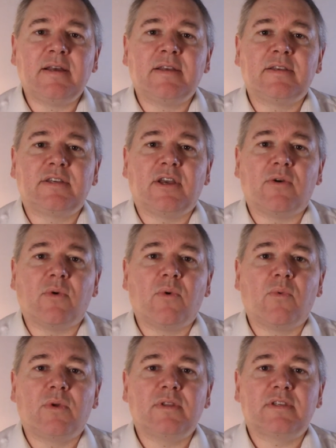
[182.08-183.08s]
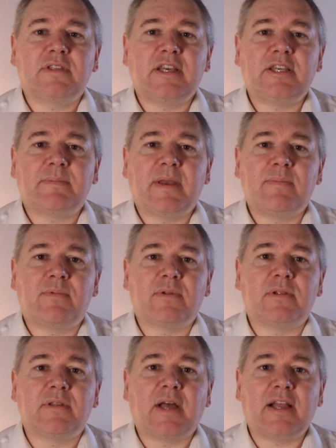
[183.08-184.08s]
So once these
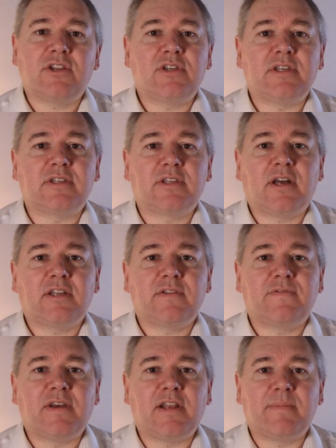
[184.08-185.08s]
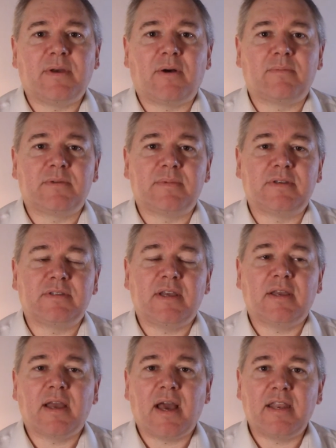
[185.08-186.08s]
people actually start to feel a bit
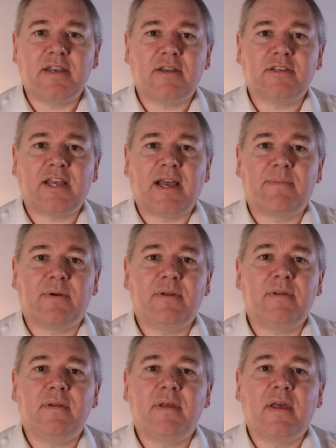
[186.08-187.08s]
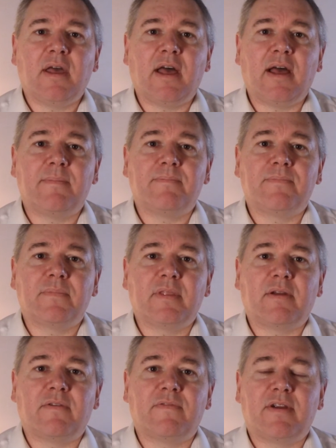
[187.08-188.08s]
optimistic, and it does happen,
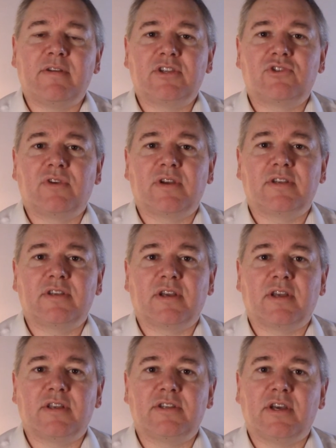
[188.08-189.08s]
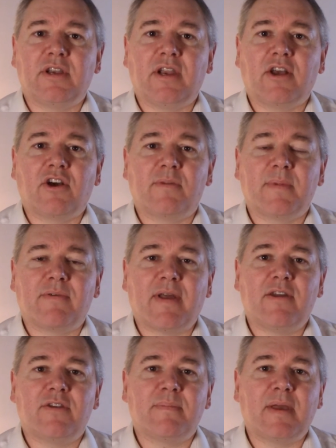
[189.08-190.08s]
there are various triggers that can turn an economy
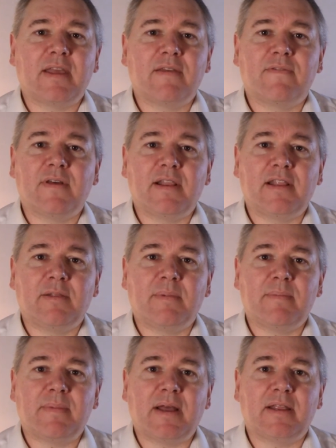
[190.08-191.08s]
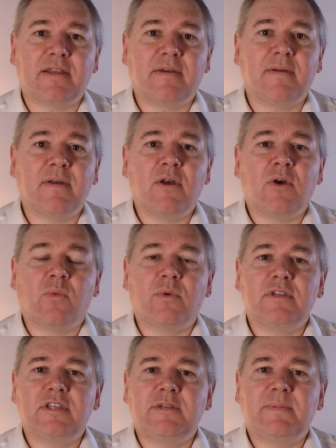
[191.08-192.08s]
around and make it feel a little bit better.
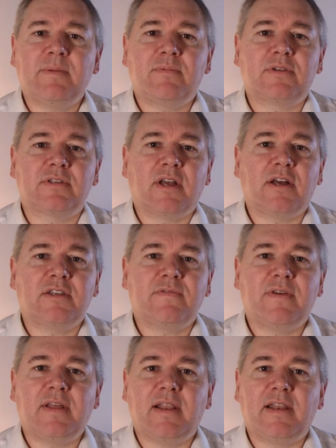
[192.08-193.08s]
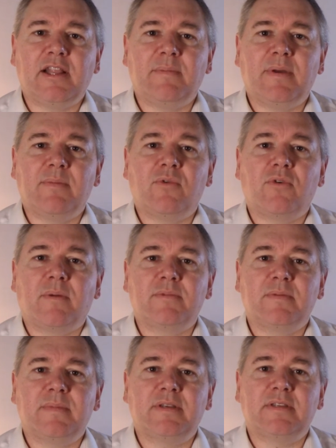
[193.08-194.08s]
Once these people start to feel a little bit more
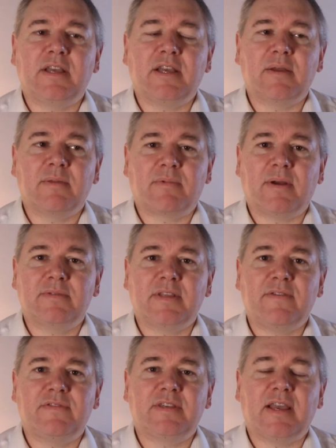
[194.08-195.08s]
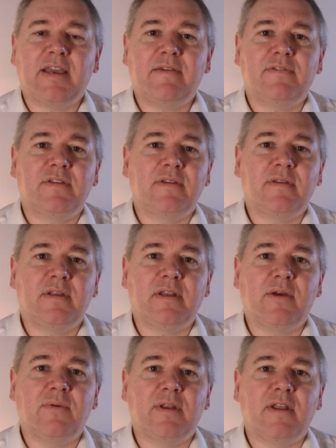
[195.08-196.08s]
optimistic, perhaps they've saved
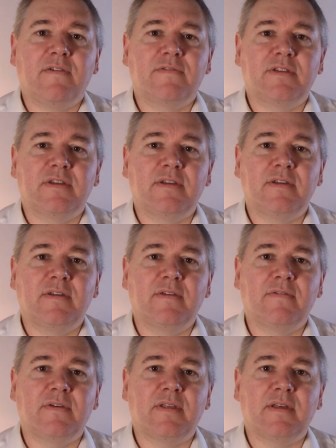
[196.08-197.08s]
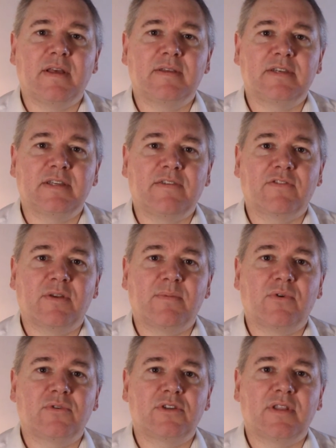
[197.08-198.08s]
enough for a significant
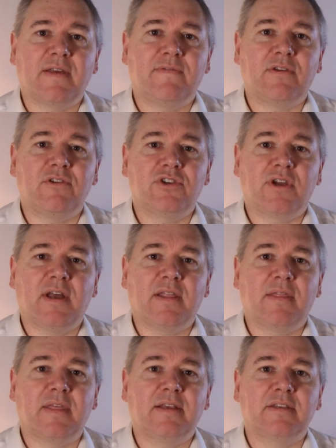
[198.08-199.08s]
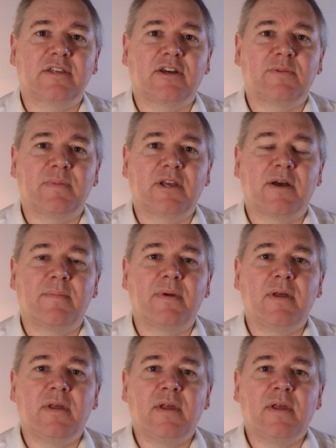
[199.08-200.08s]
portion of their future, and things start to
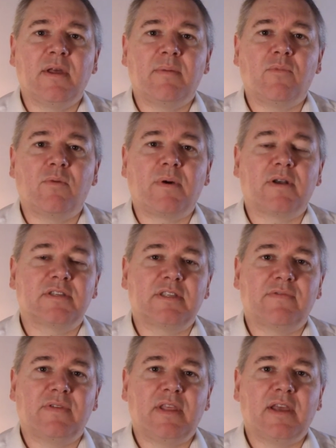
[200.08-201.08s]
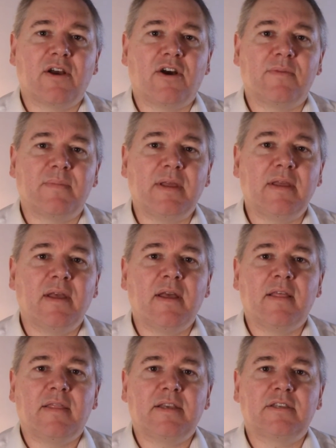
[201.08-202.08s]
become more positive in the economy,
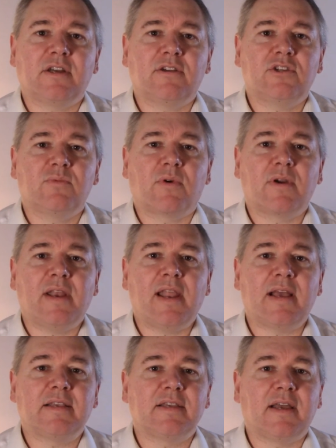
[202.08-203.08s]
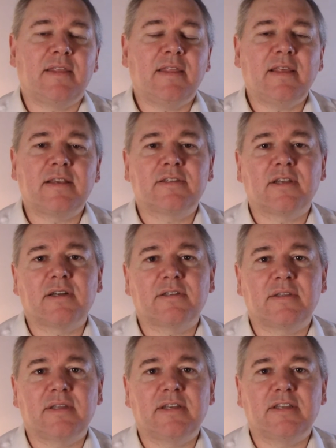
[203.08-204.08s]
they start to worry less, and then they start to
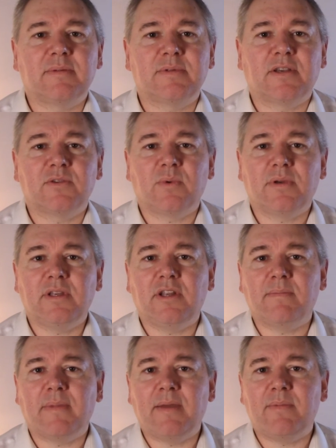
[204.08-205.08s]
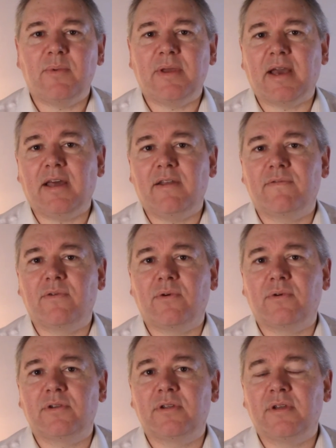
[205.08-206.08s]
think to themselves, well, maybe we can
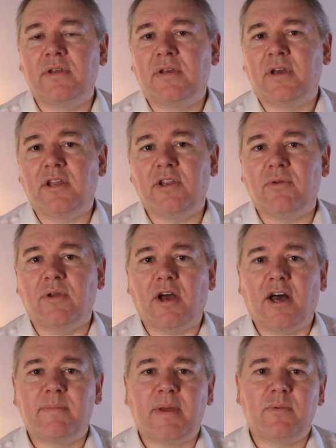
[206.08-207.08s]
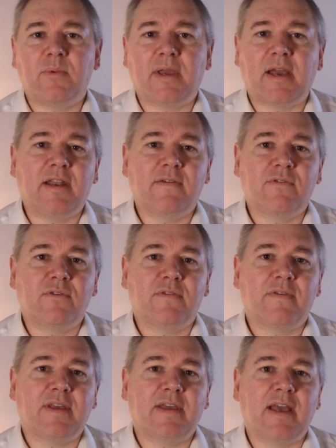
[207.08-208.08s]
afford a new car, maybe we can afford a
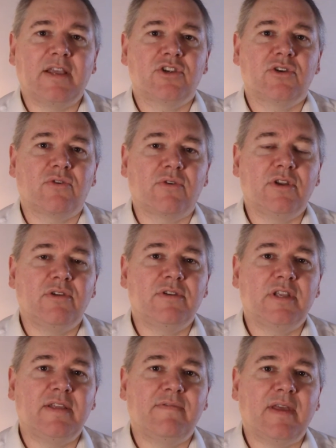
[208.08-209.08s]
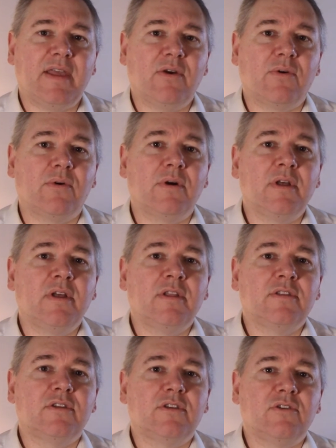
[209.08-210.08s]
vacation or a new TV or
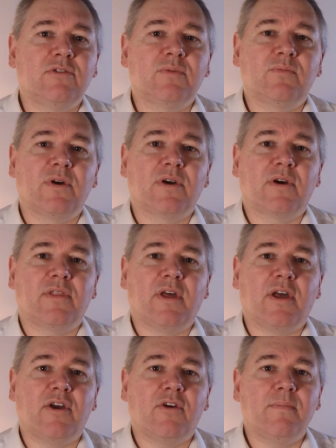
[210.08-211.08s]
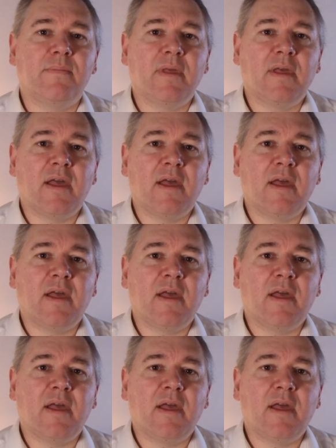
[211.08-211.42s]
to do some work on the home,